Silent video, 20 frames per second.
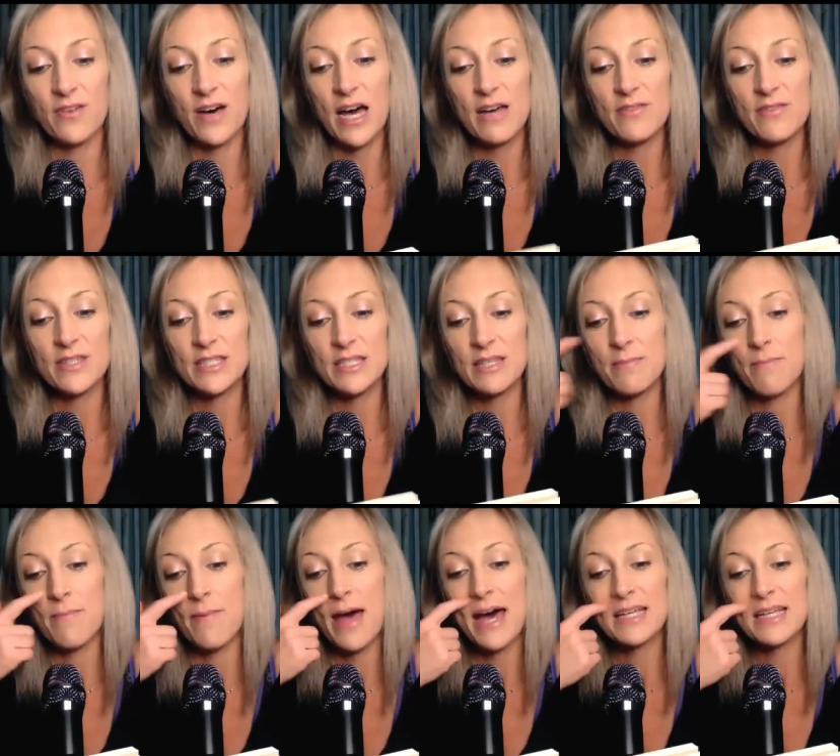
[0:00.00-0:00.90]
5 is
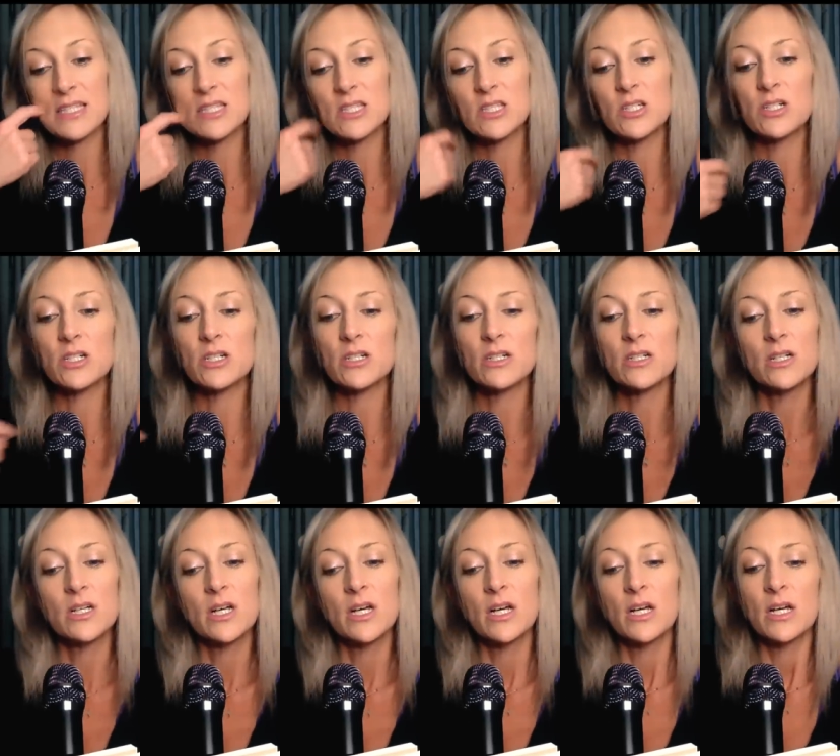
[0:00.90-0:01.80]
the master,
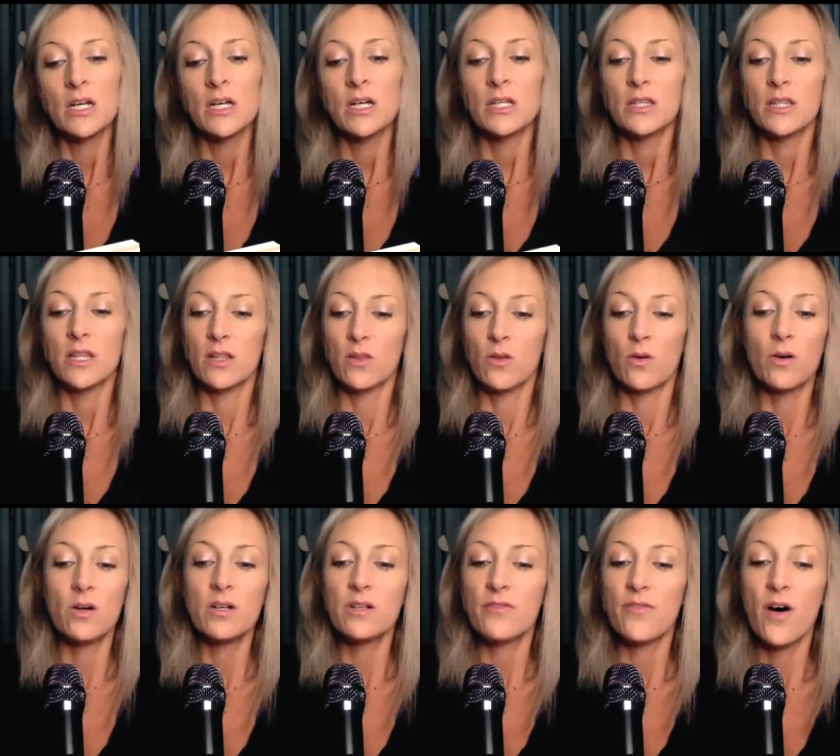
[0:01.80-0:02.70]
the
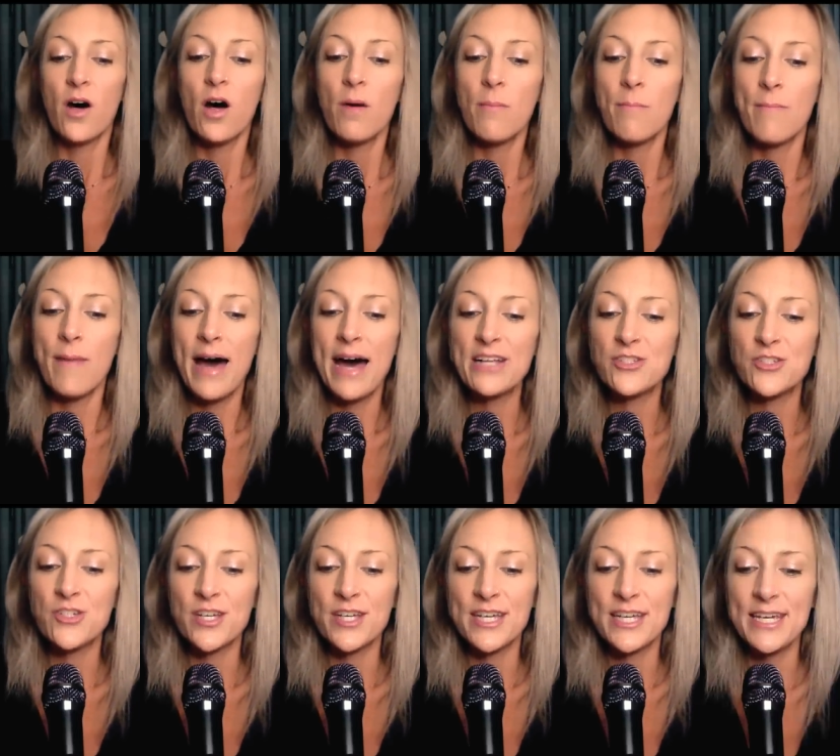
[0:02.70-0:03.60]
Lord of all
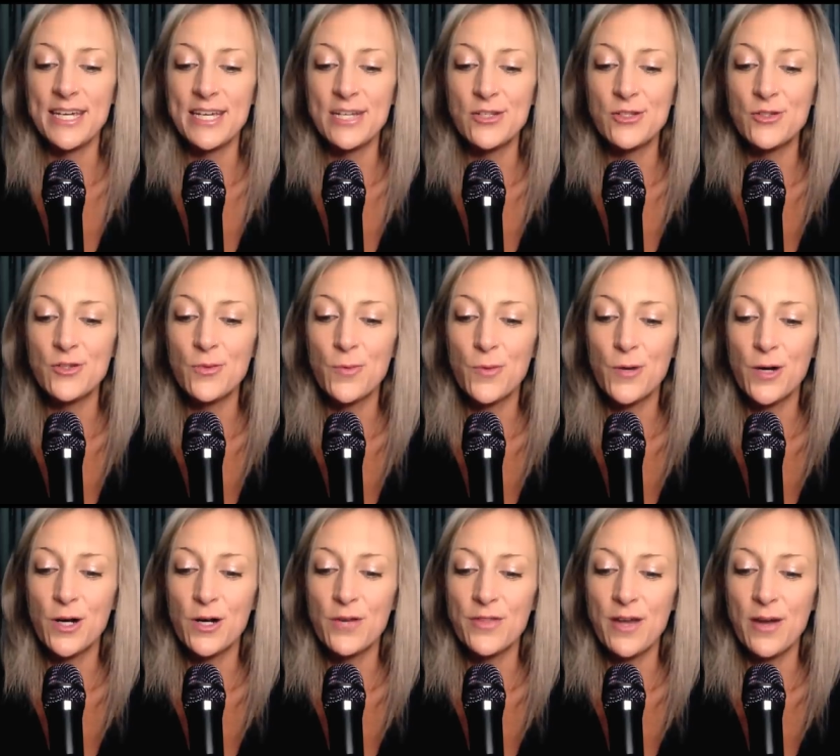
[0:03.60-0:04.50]
magic, key to the
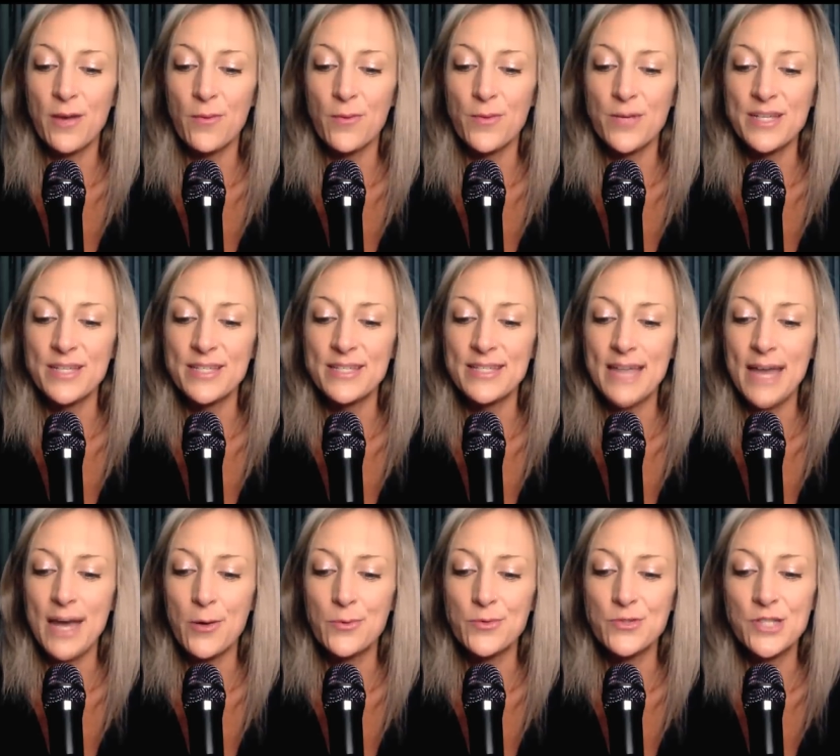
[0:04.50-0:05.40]
word that
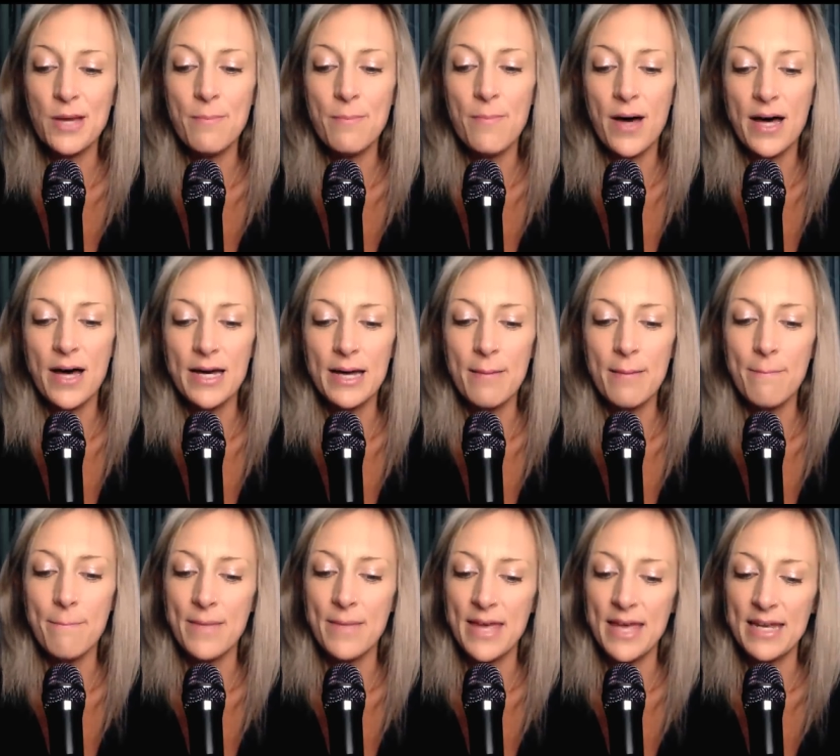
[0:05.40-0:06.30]
resounds among
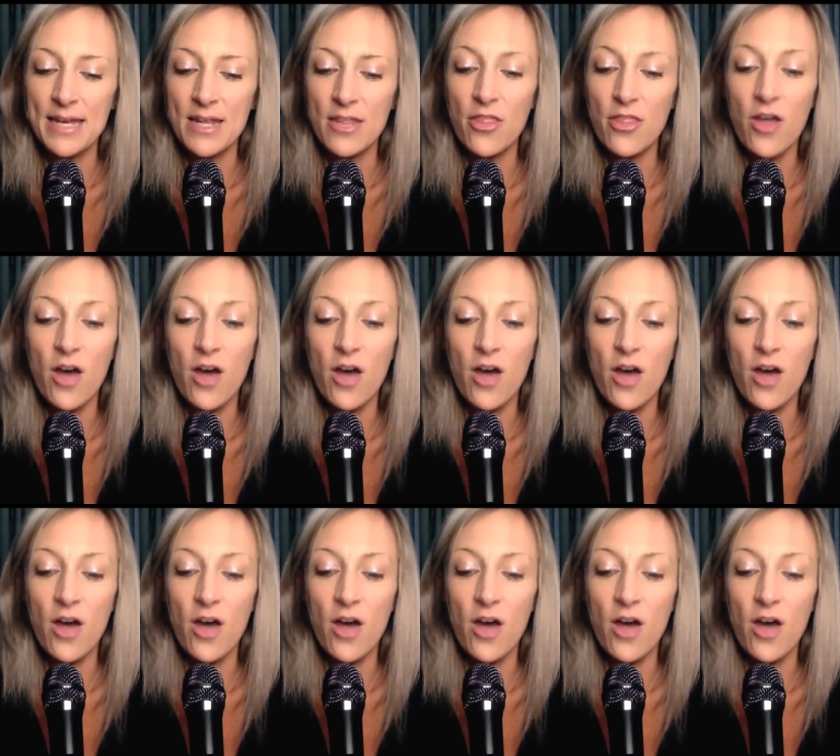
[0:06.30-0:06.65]
men.